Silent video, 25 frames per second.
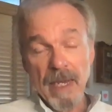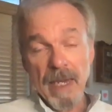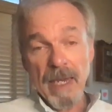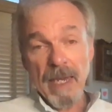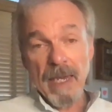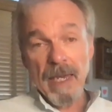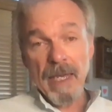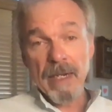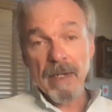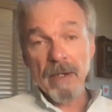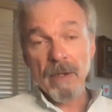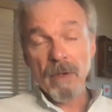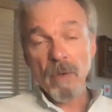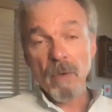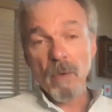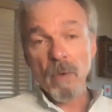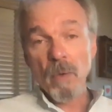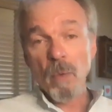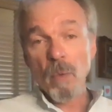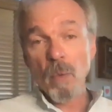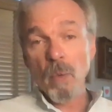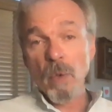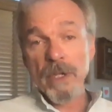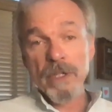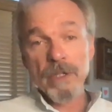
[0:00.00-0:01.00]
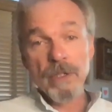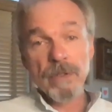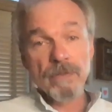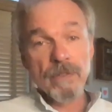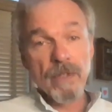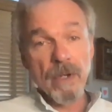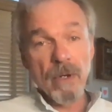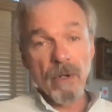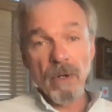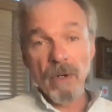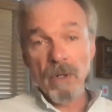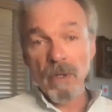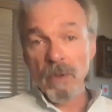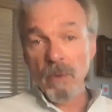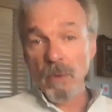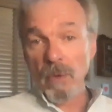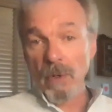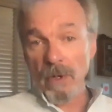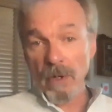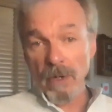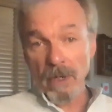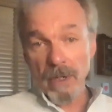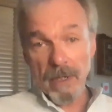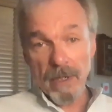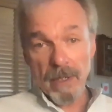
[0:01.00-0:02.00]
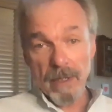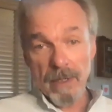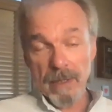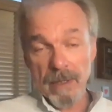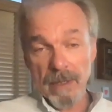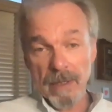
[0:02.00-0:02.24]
And when you've done all the work,